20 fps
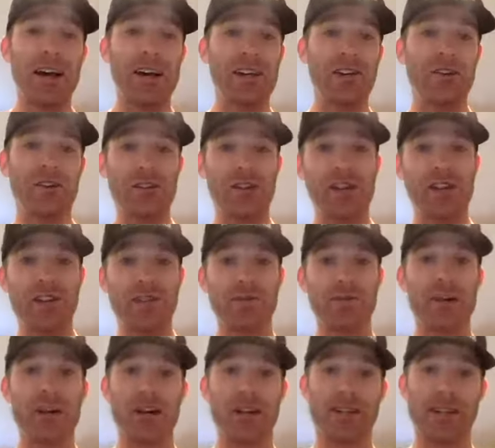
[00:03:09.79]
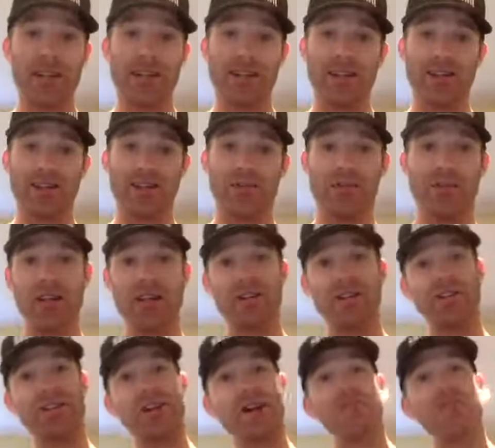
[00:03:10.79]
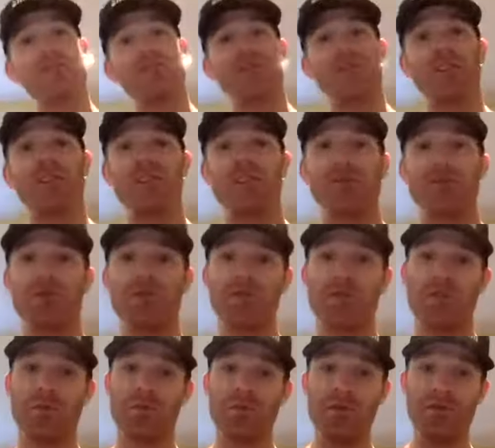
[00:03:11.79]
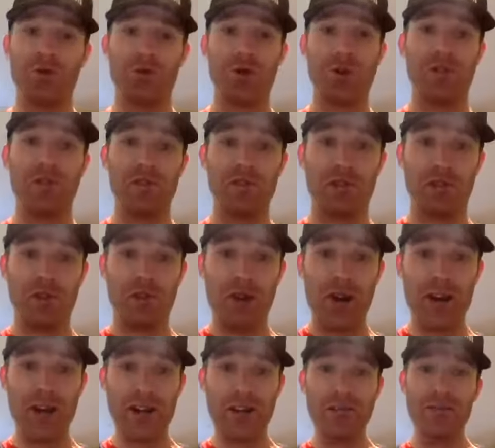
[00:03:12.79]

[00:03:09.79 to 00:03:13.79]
you get some cocktails, you get into conversation with someone you don't even know, right?